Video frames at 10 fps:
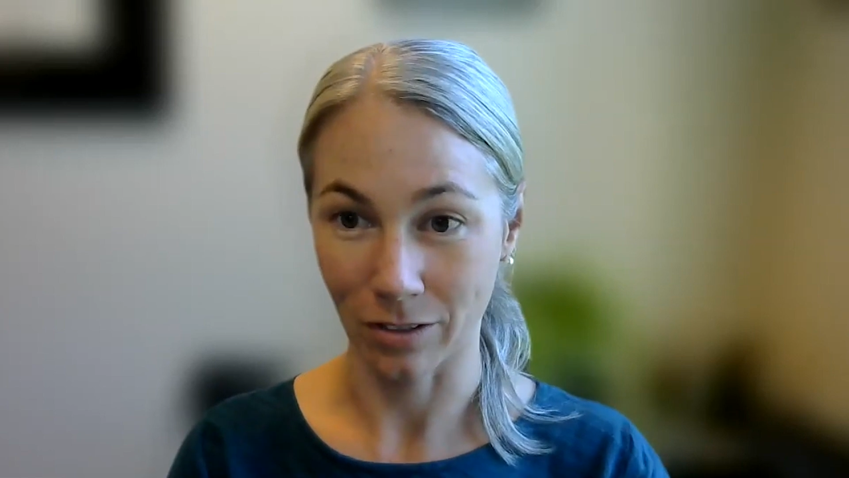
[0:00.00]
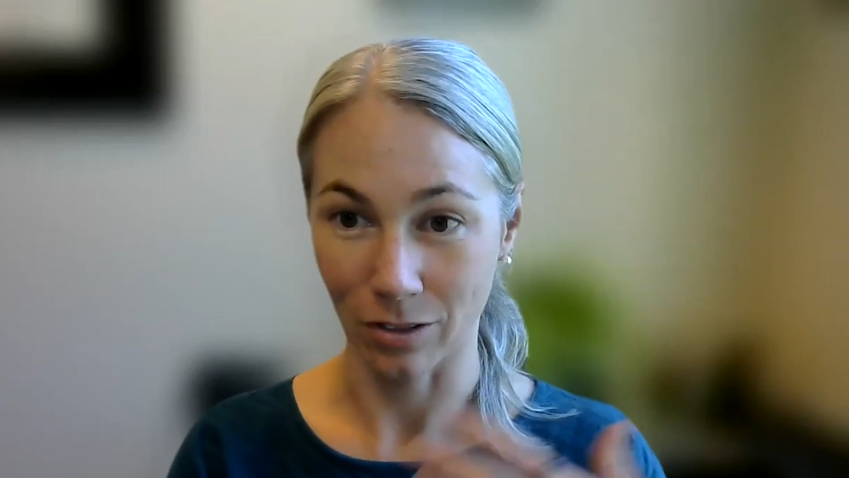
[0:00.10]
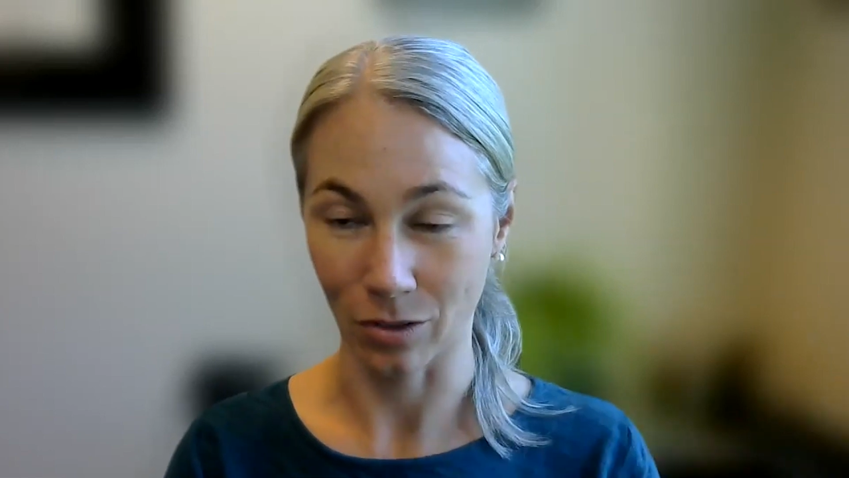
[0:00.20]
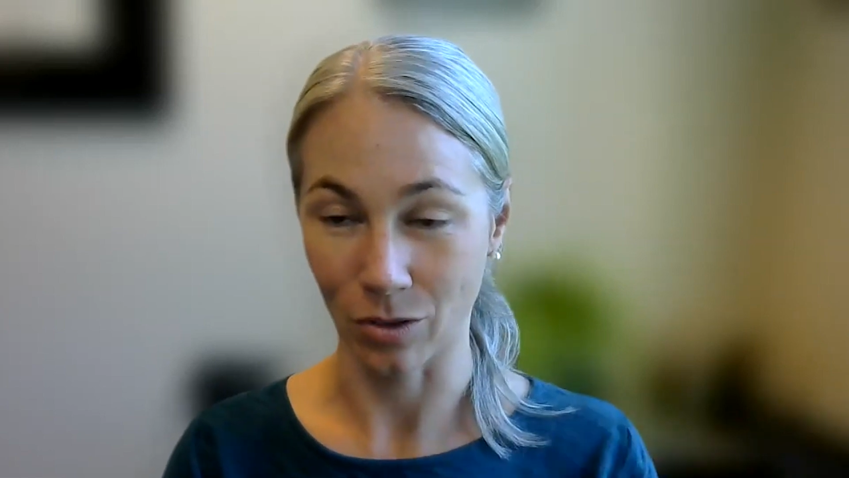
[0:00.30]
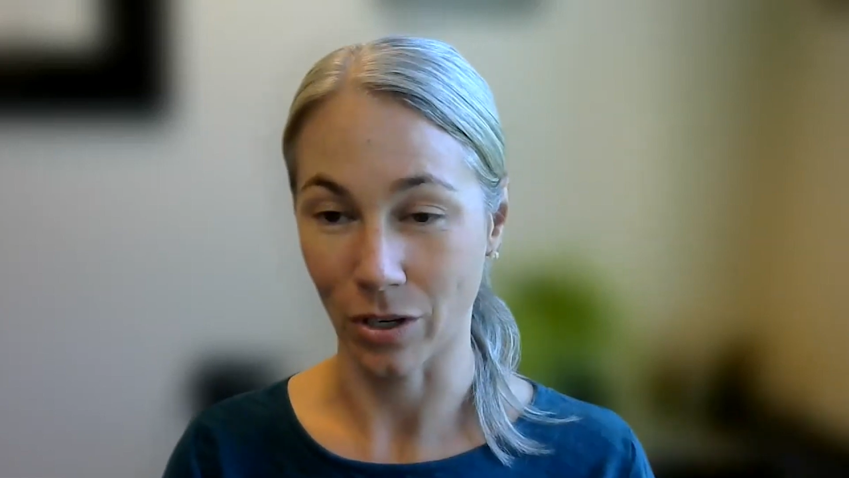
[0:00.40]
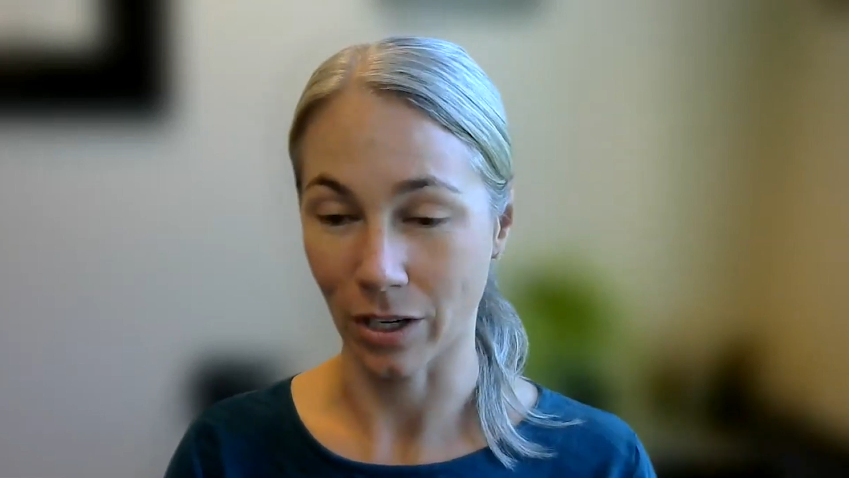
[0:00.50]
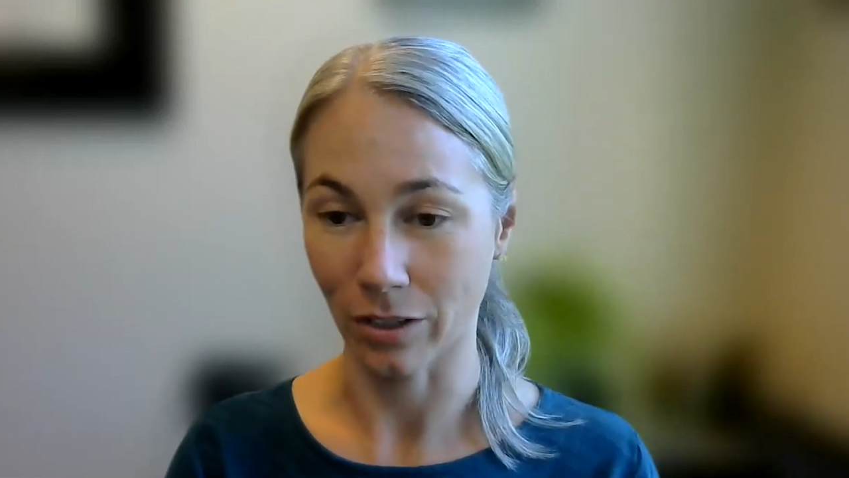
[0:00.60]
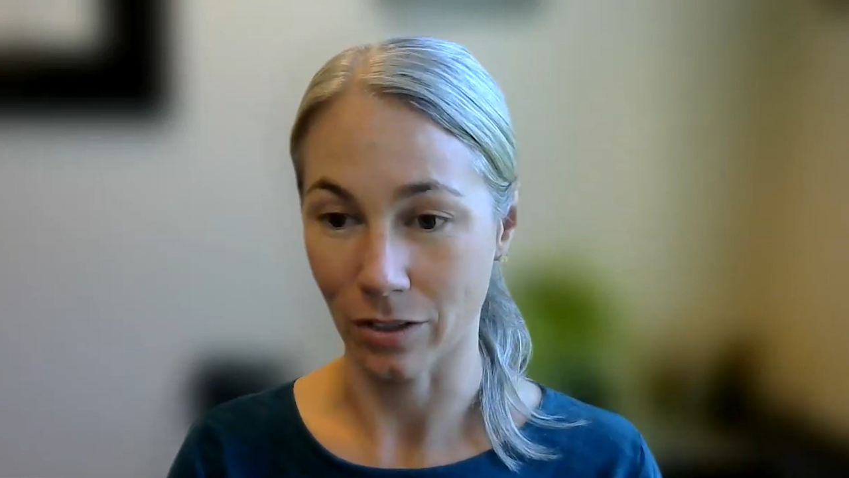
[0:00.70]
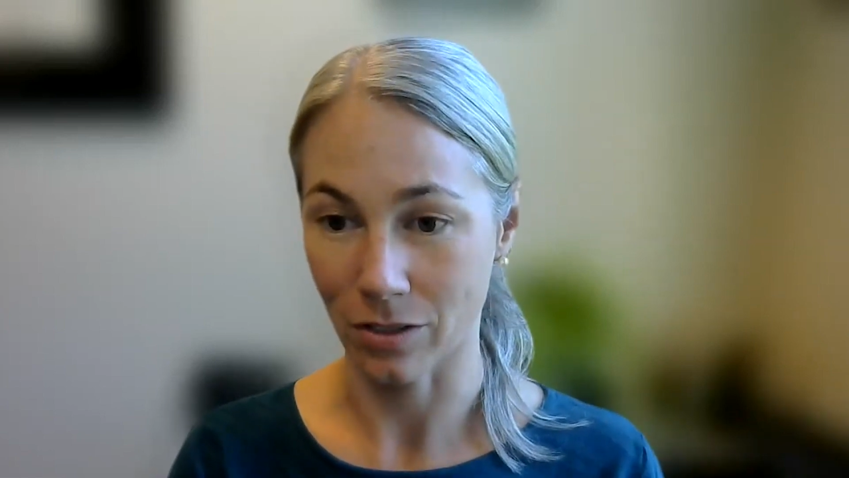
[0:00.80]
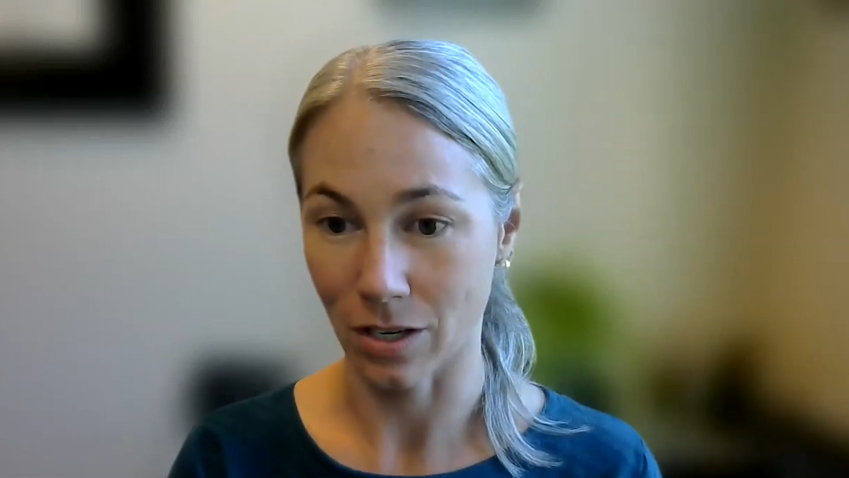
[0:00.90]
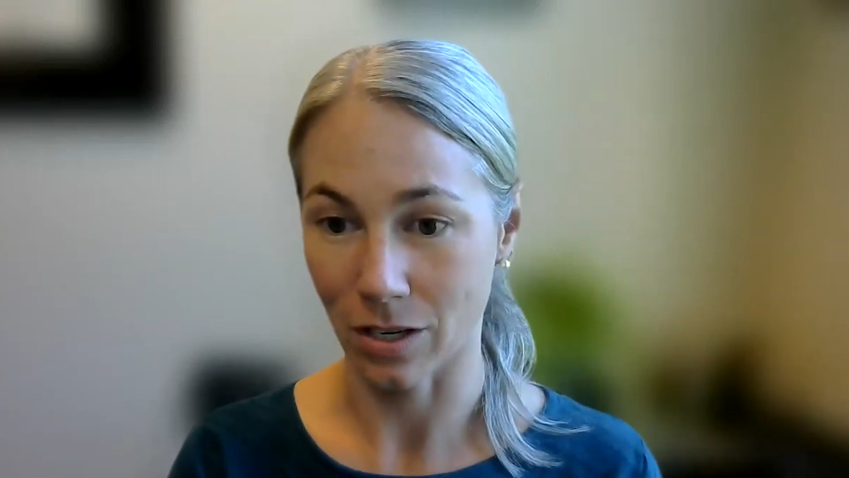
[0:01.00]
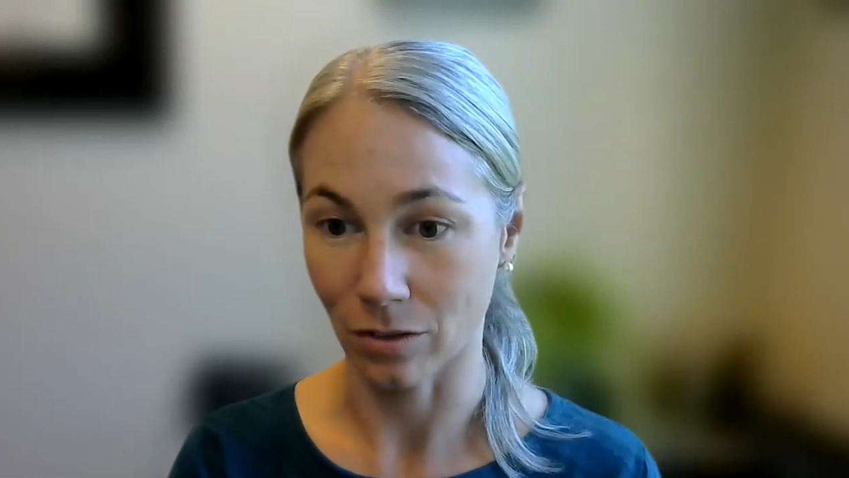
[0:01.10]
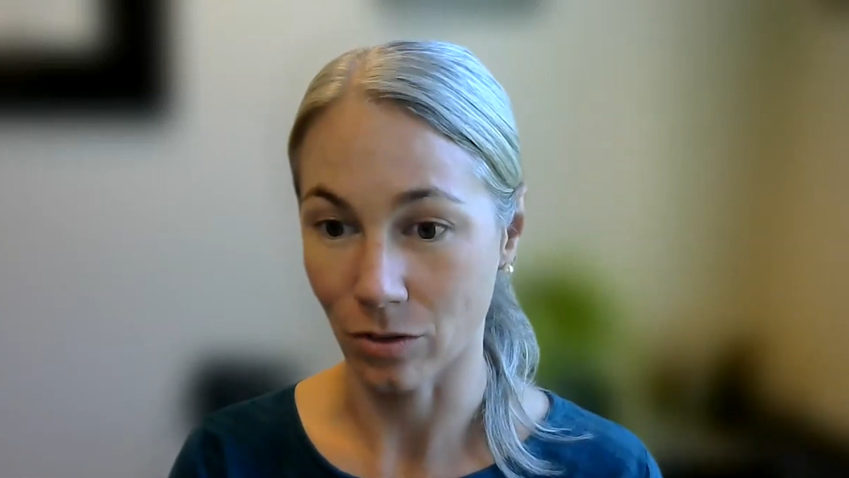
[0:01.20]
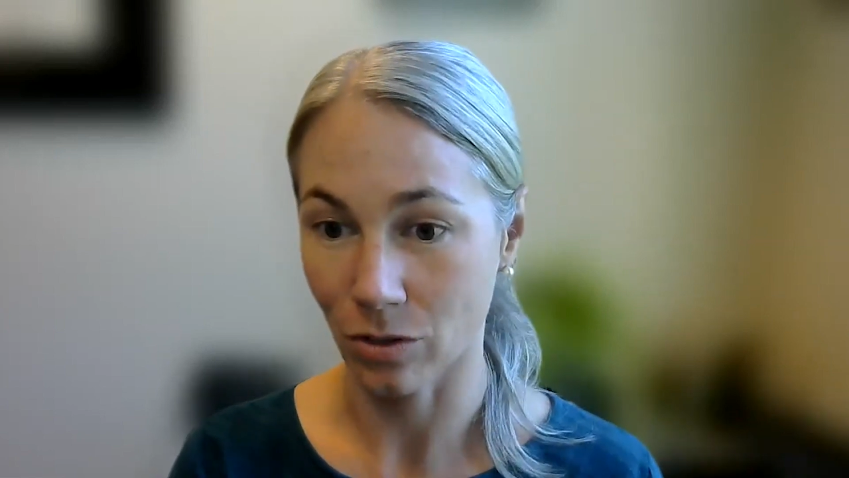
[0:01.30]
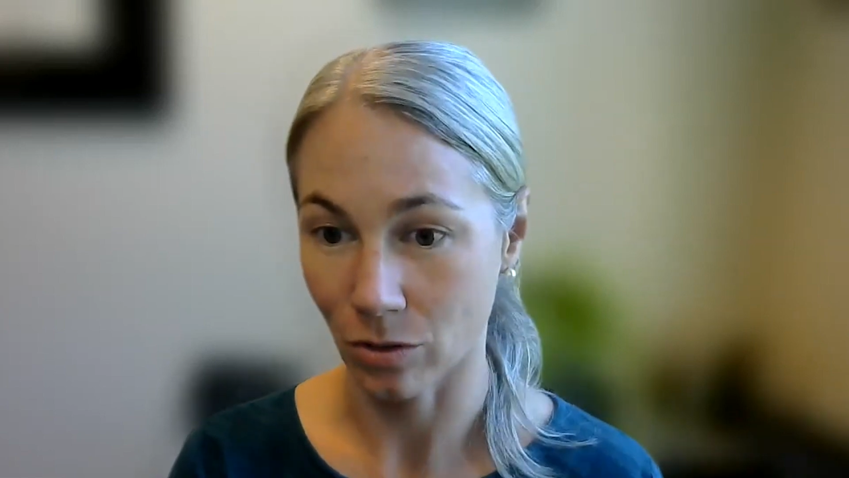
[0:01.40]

the Long Island Sound